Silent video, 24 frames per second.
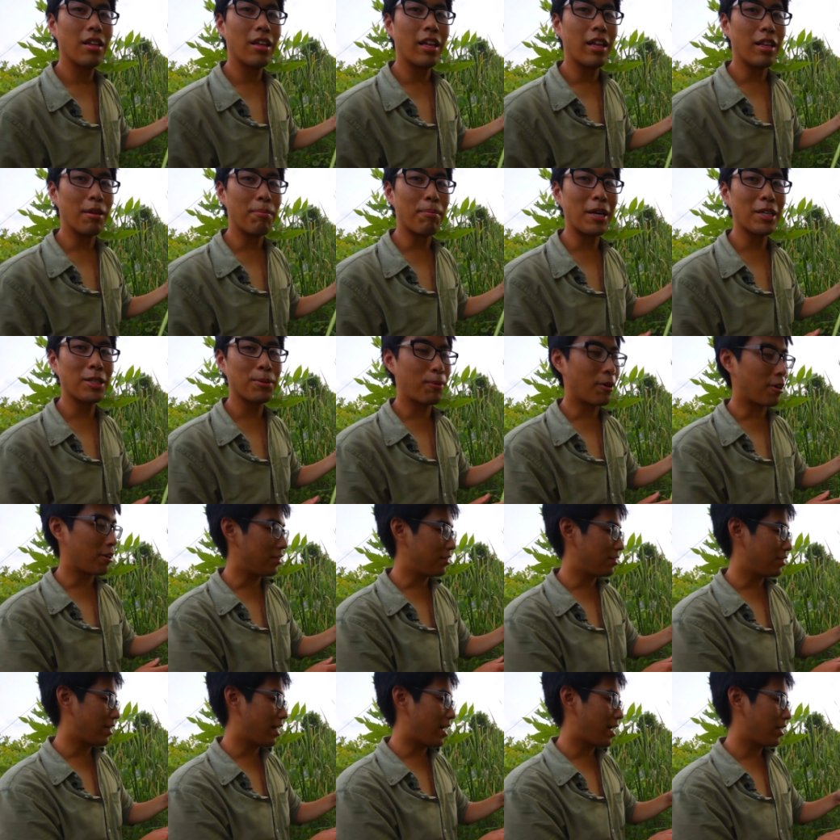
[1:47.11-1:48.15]
And the best part
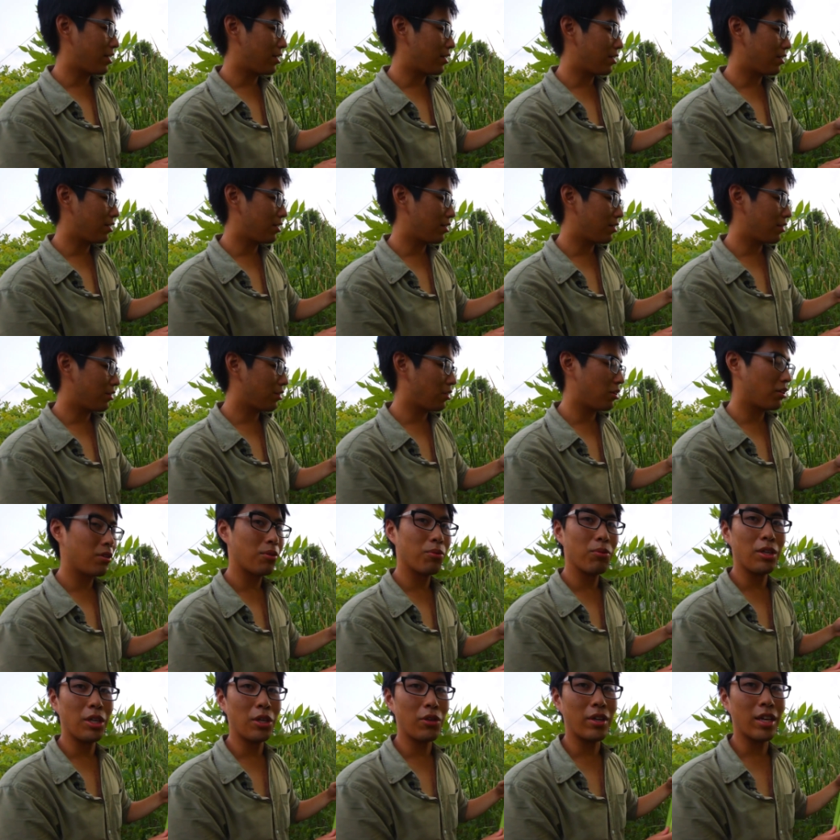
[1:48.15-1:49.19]
is that
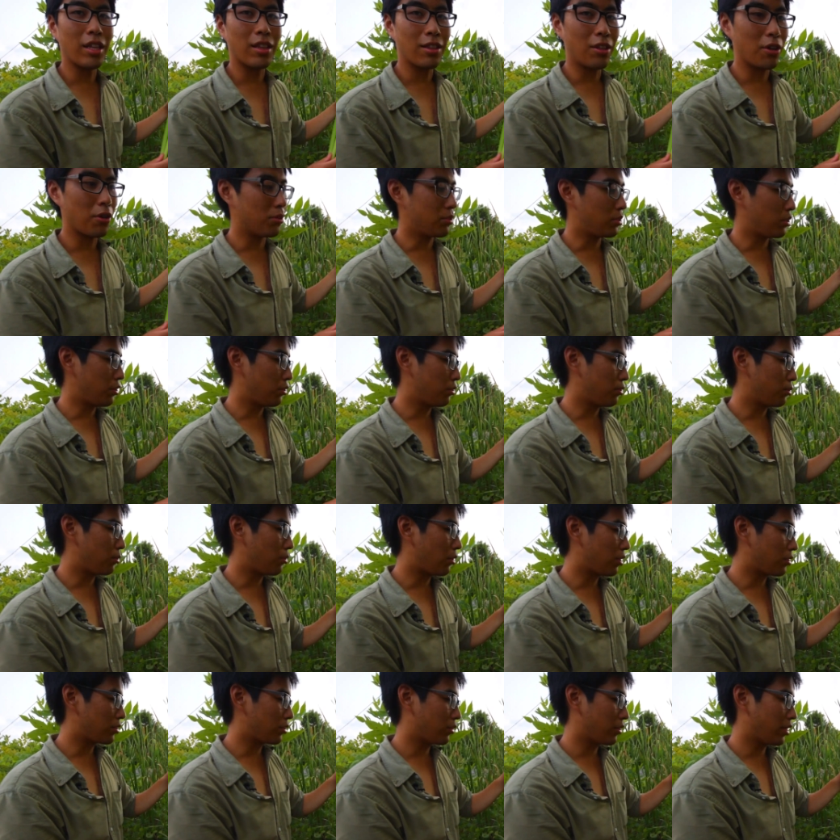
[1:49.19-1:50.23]
when you get those, you
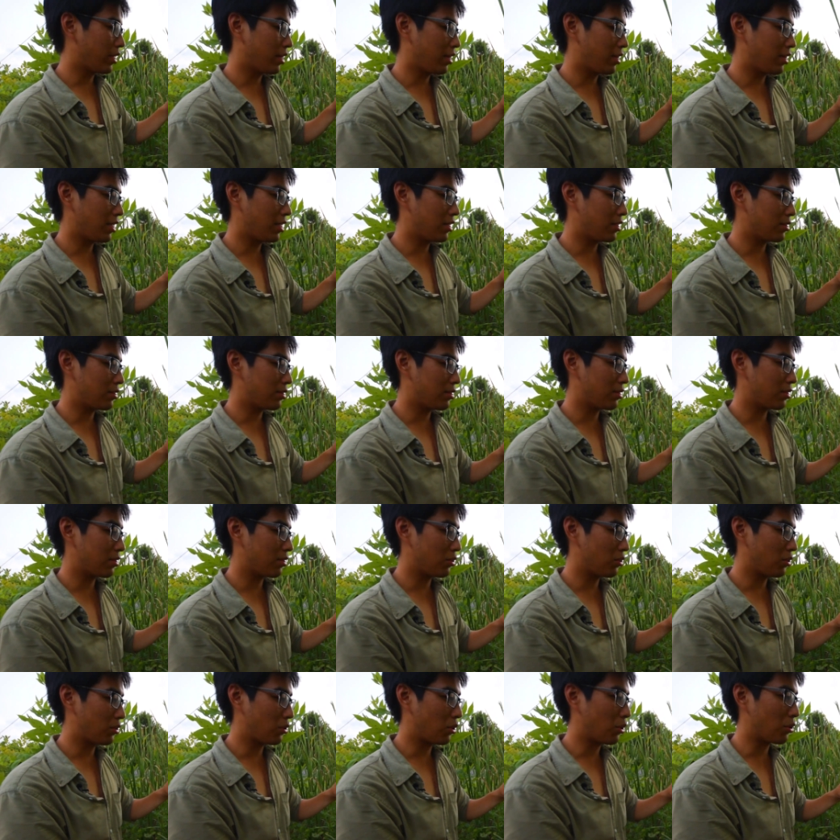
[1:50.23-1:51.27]
also get these
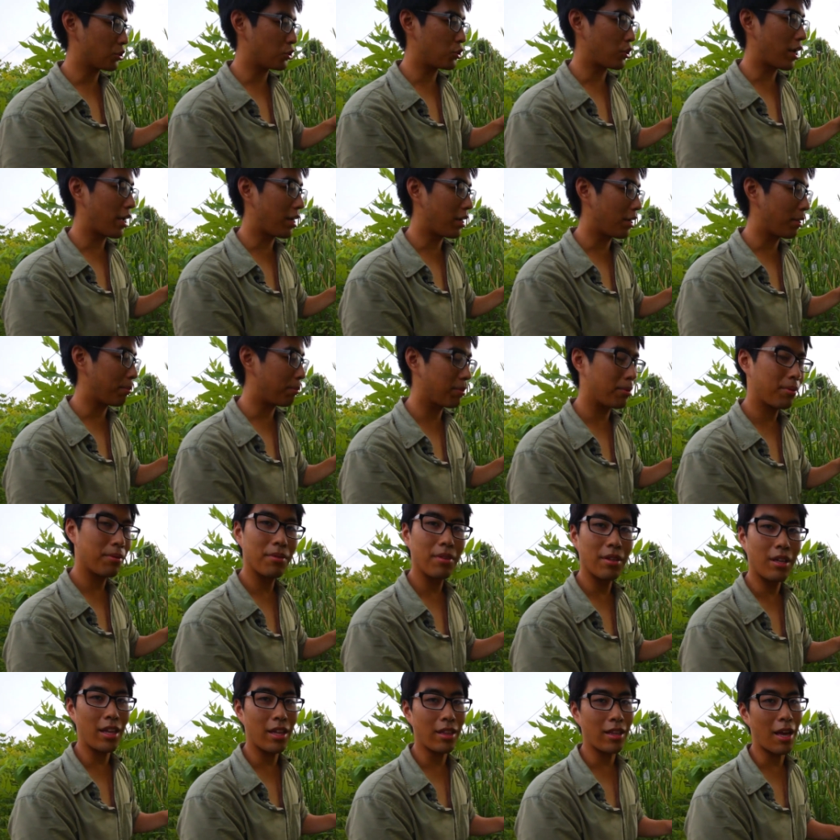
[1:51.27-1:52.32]
all dried up,
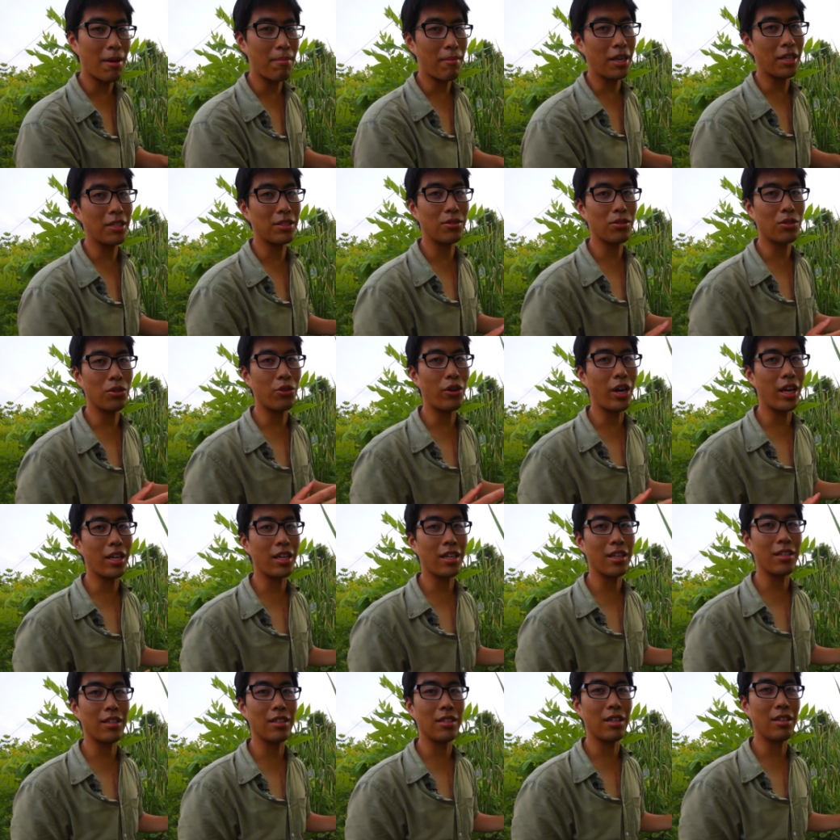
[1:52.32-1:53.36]
and that makes great
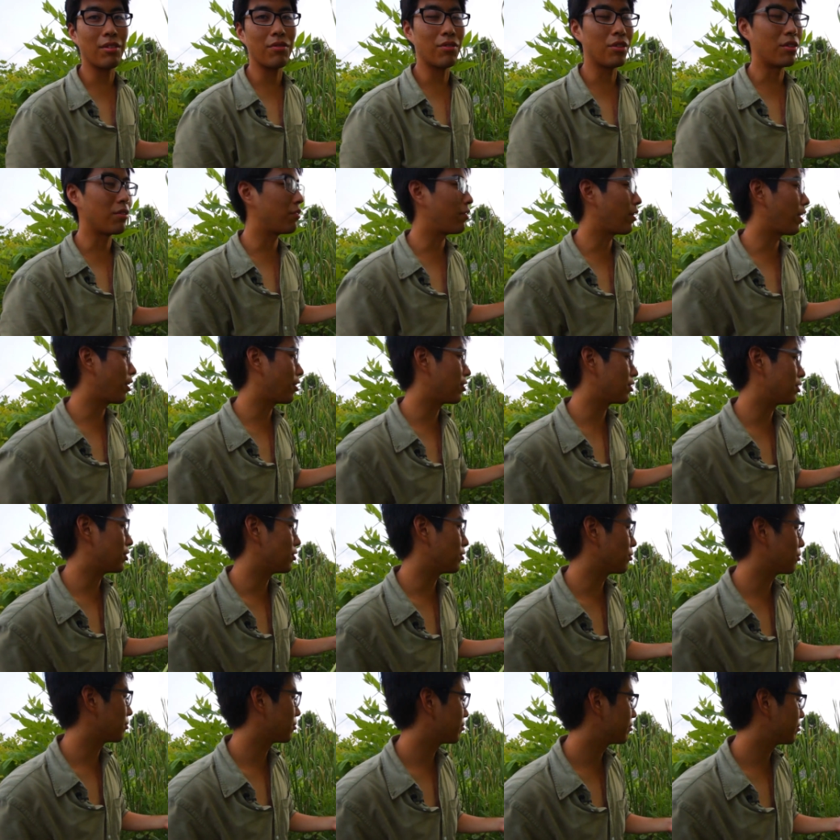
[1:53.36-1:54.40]
kindling for a fire too.